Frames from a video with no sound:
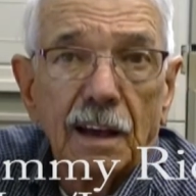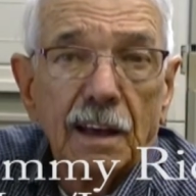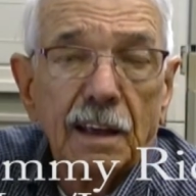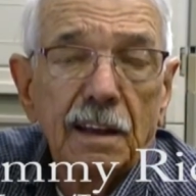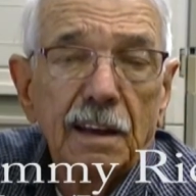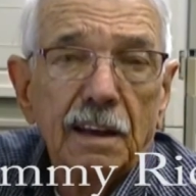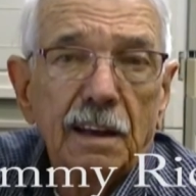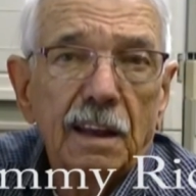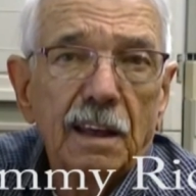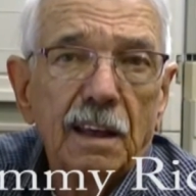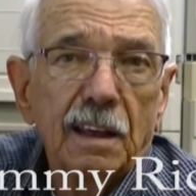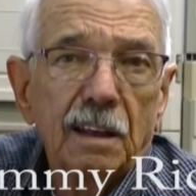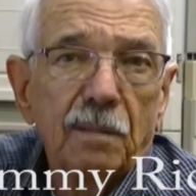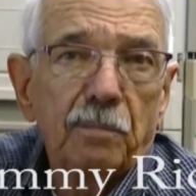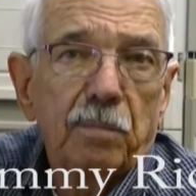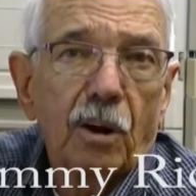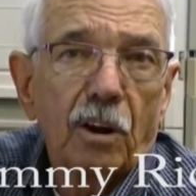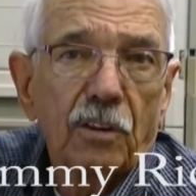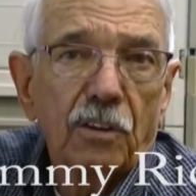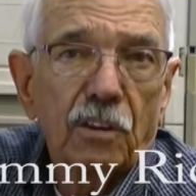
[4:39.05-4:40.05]
He did
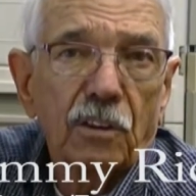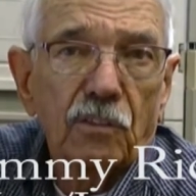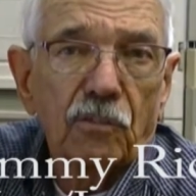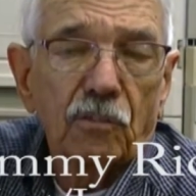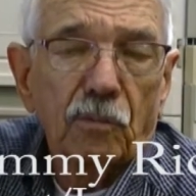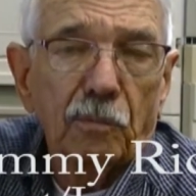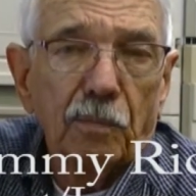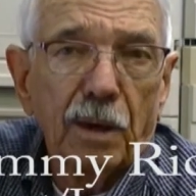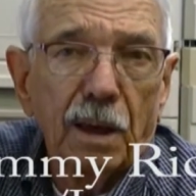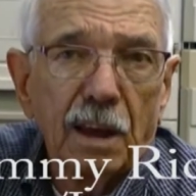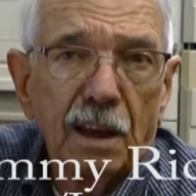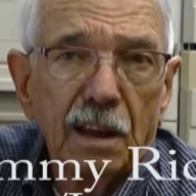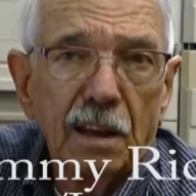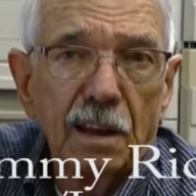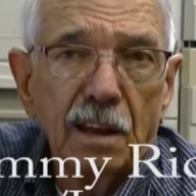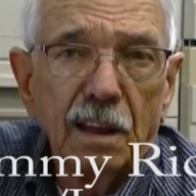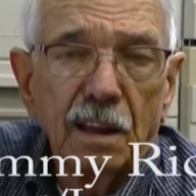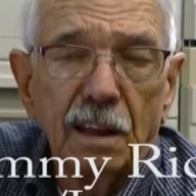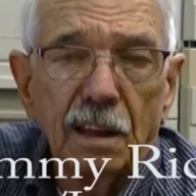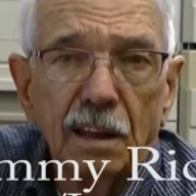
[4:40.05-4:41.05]

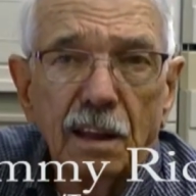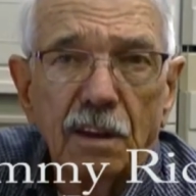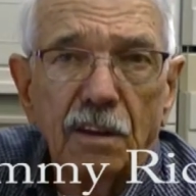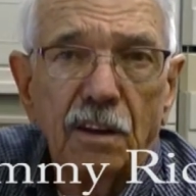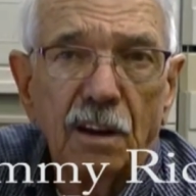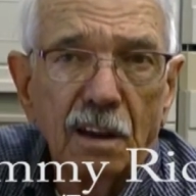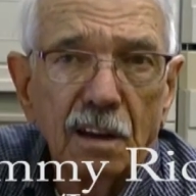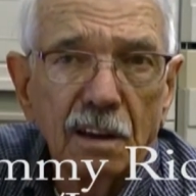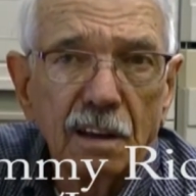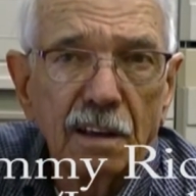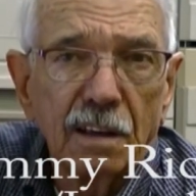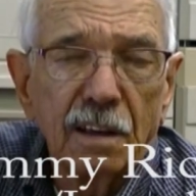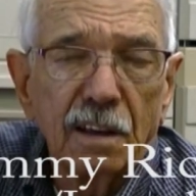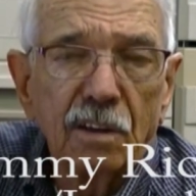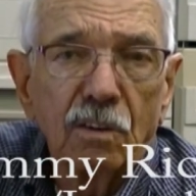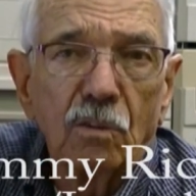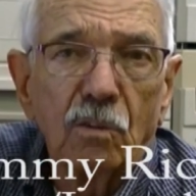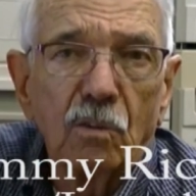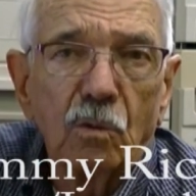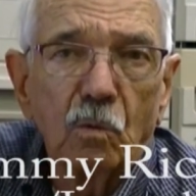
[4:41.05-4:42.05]
participate in the
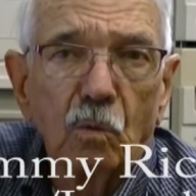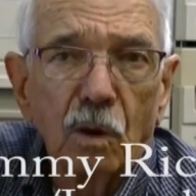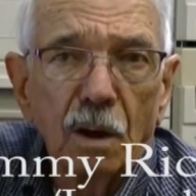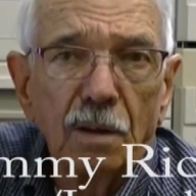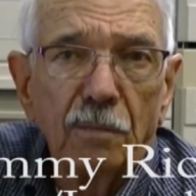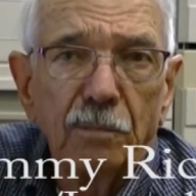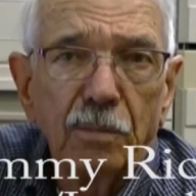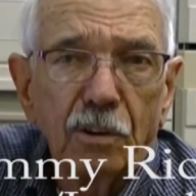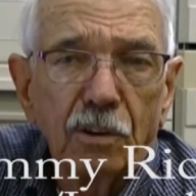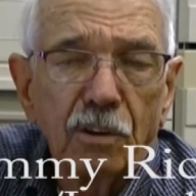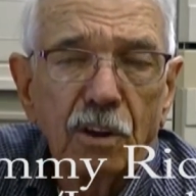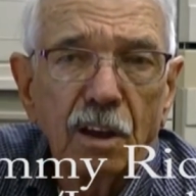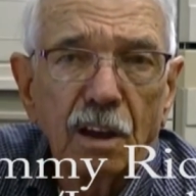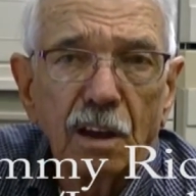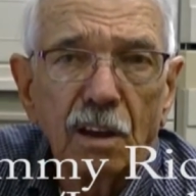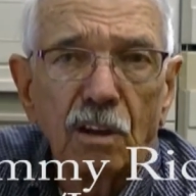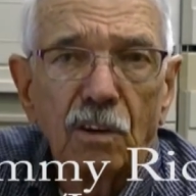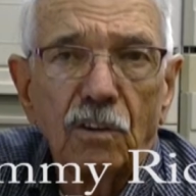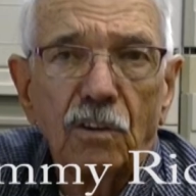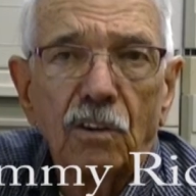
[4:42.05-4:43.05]
Duncan, or one
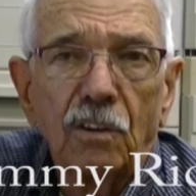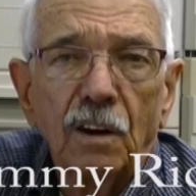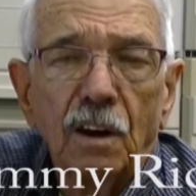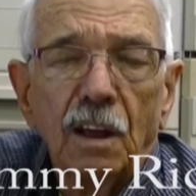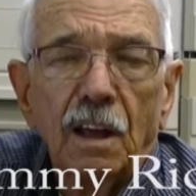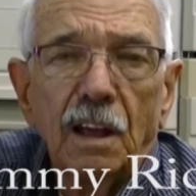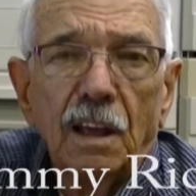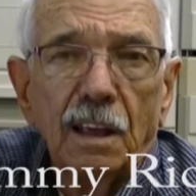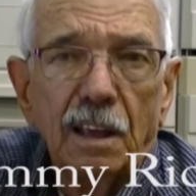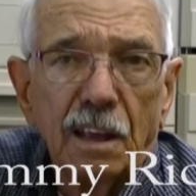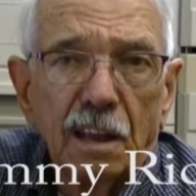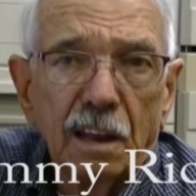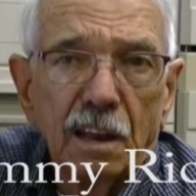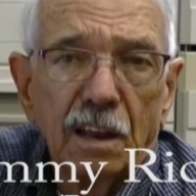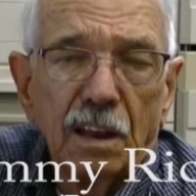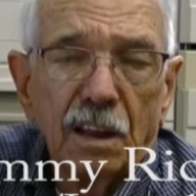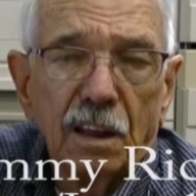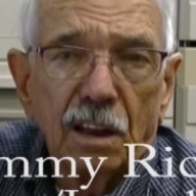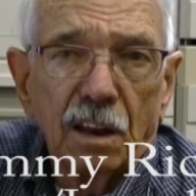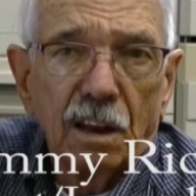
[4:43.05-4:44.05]
particular
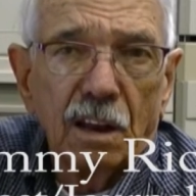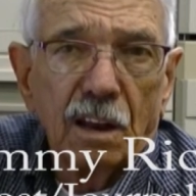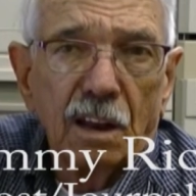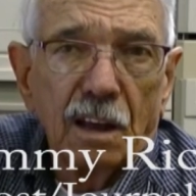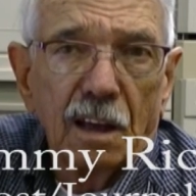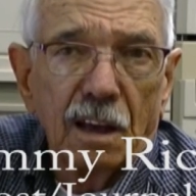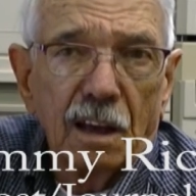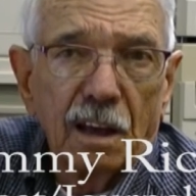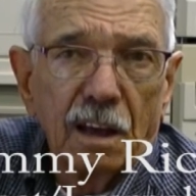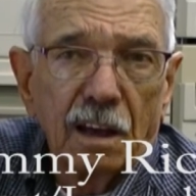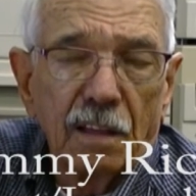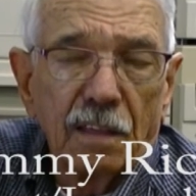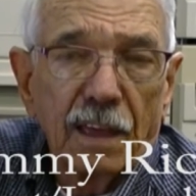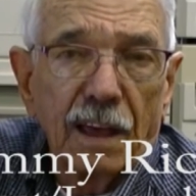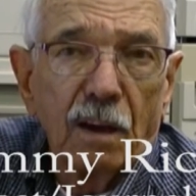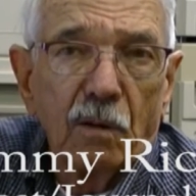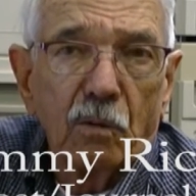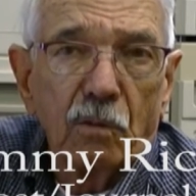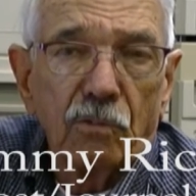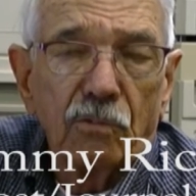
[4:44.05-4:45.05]
Indian
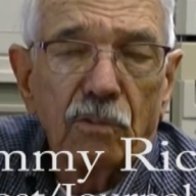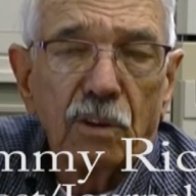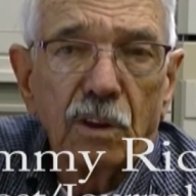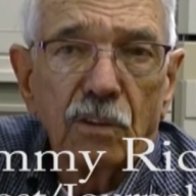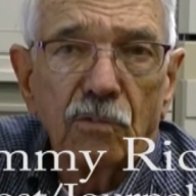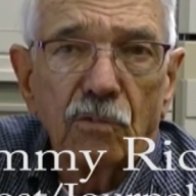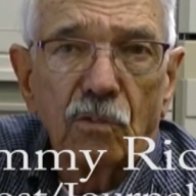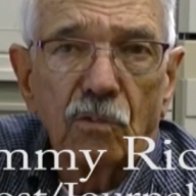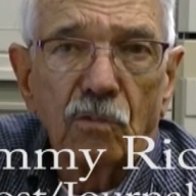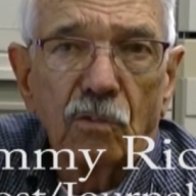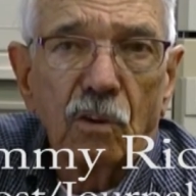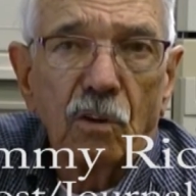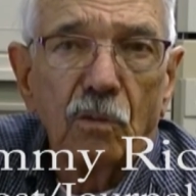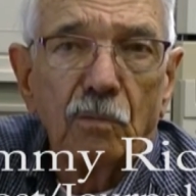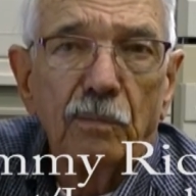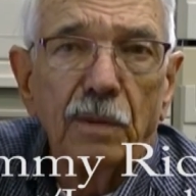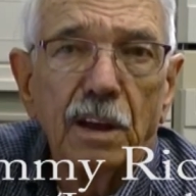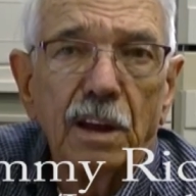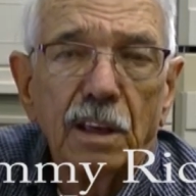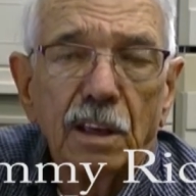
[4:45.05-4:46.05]
that was disenrolled
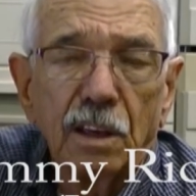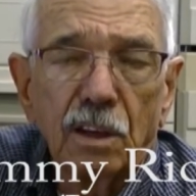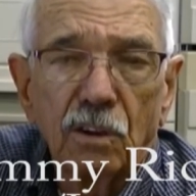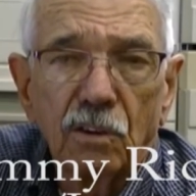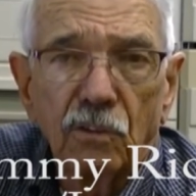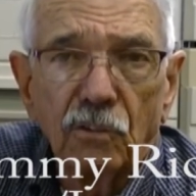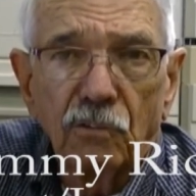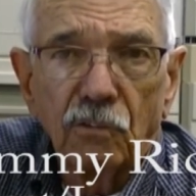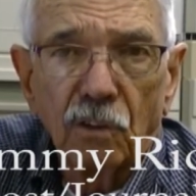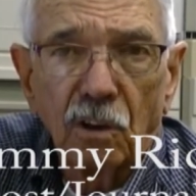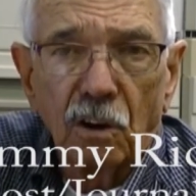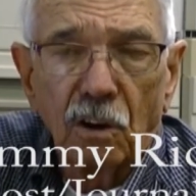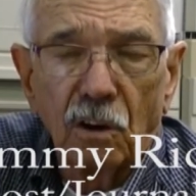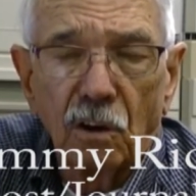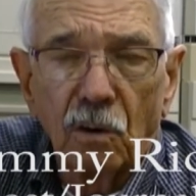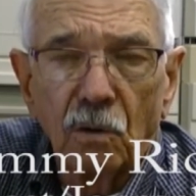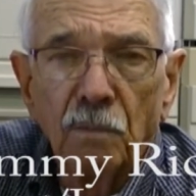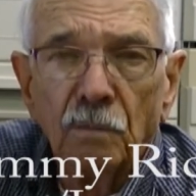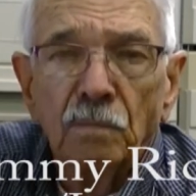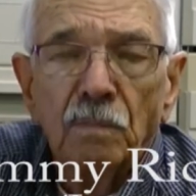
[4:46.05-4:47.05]
many years
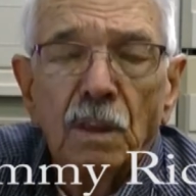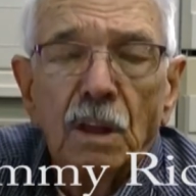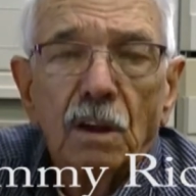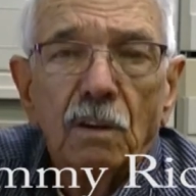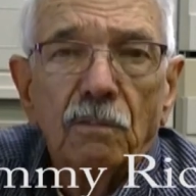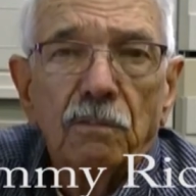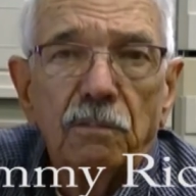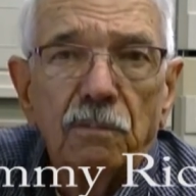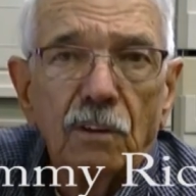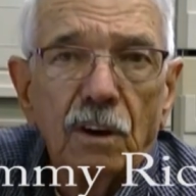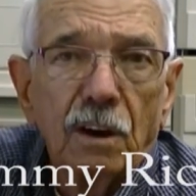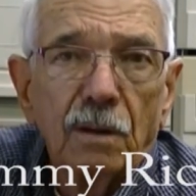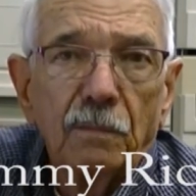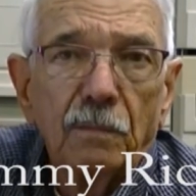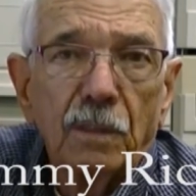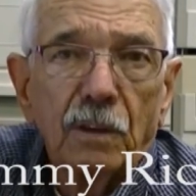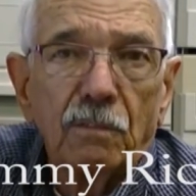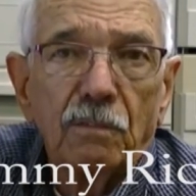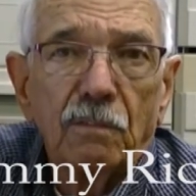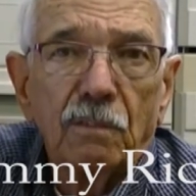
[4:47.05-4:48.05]
ago, from
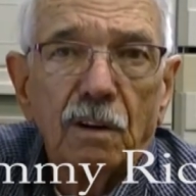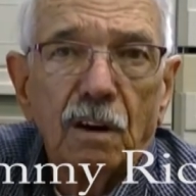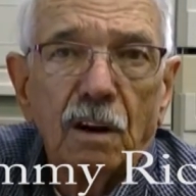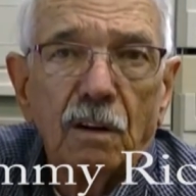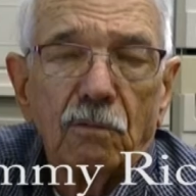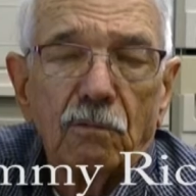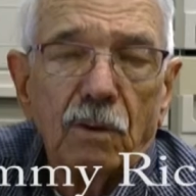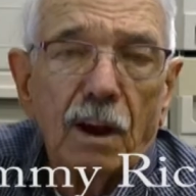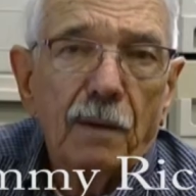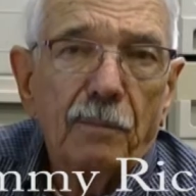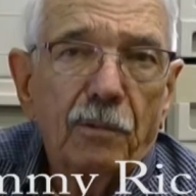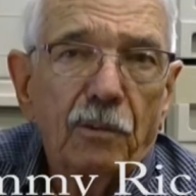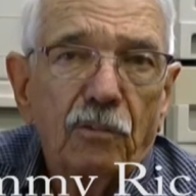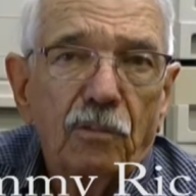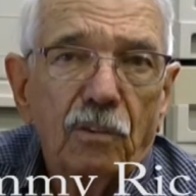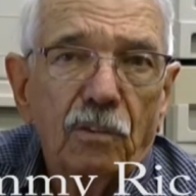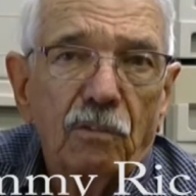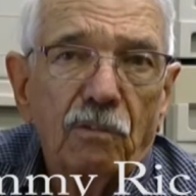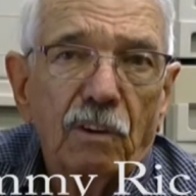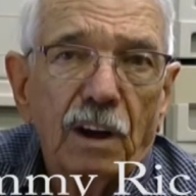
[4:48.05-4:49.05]
the
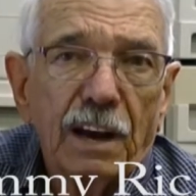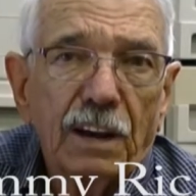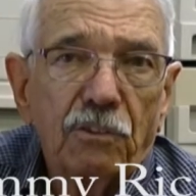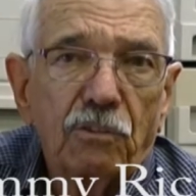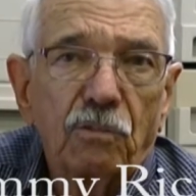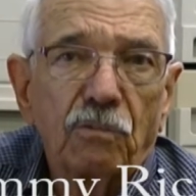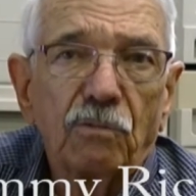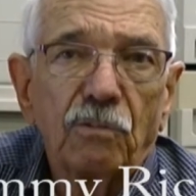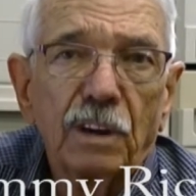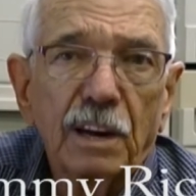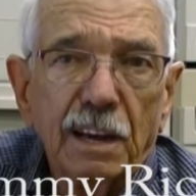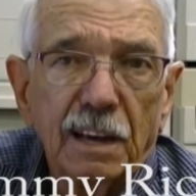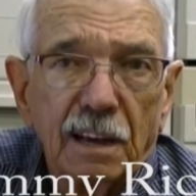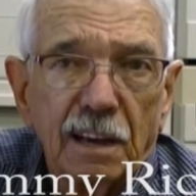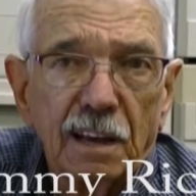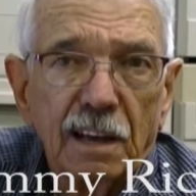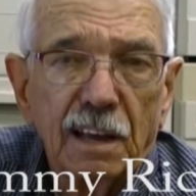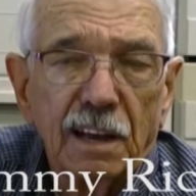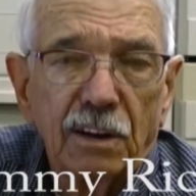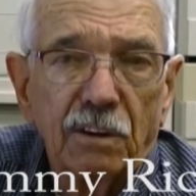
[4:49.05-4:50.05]
Robinson
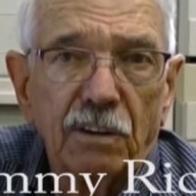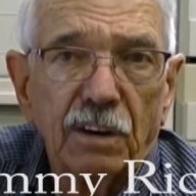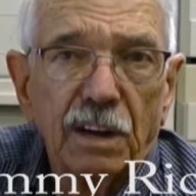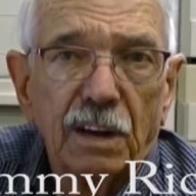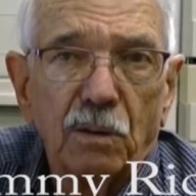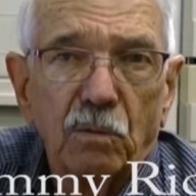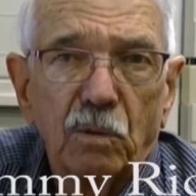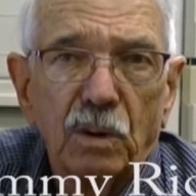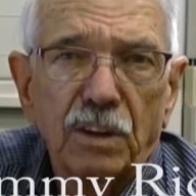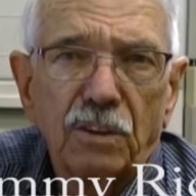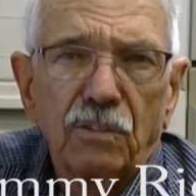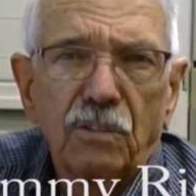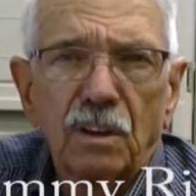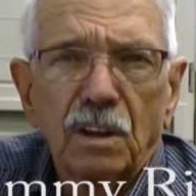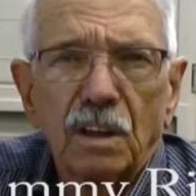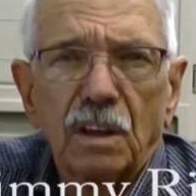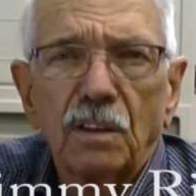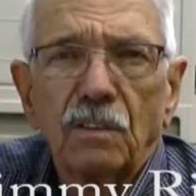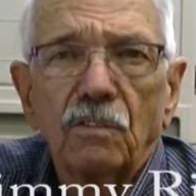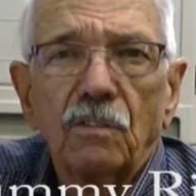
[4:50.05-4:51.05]
Rancheria area, which
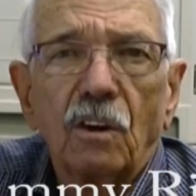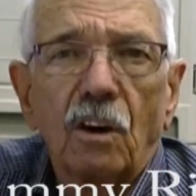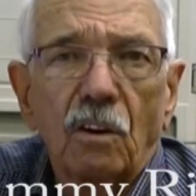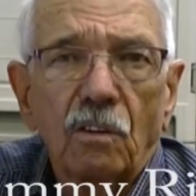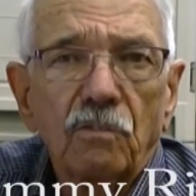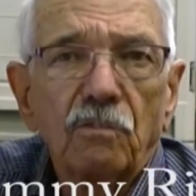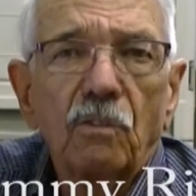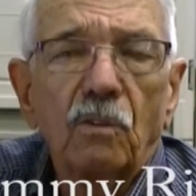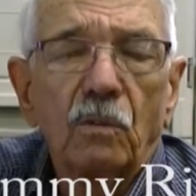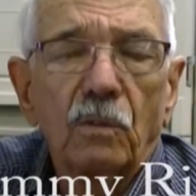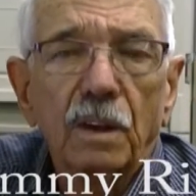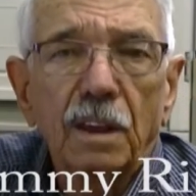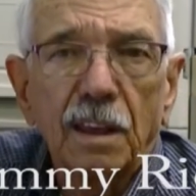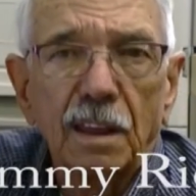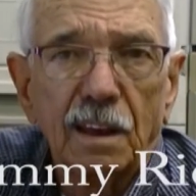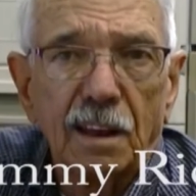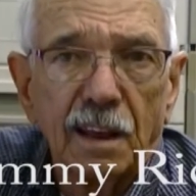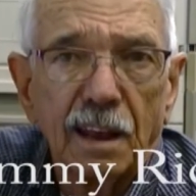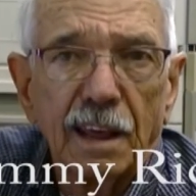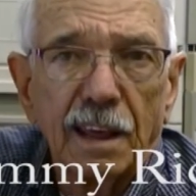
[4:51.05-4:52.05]
is also
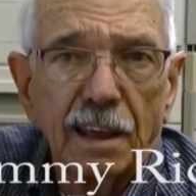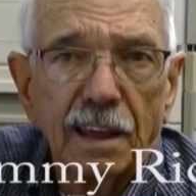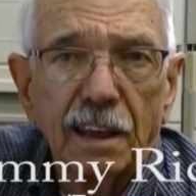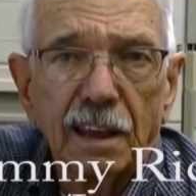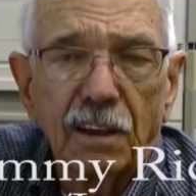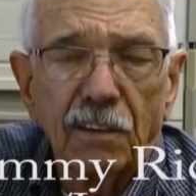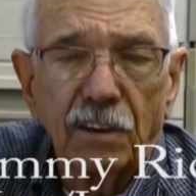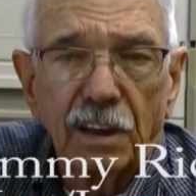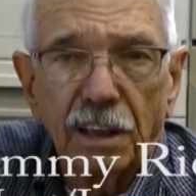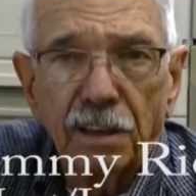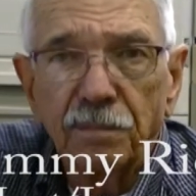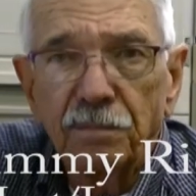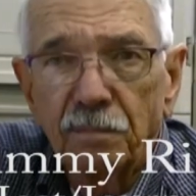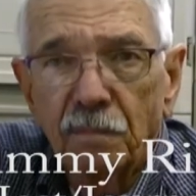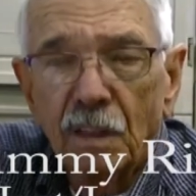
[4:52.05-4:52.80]
in Lake County.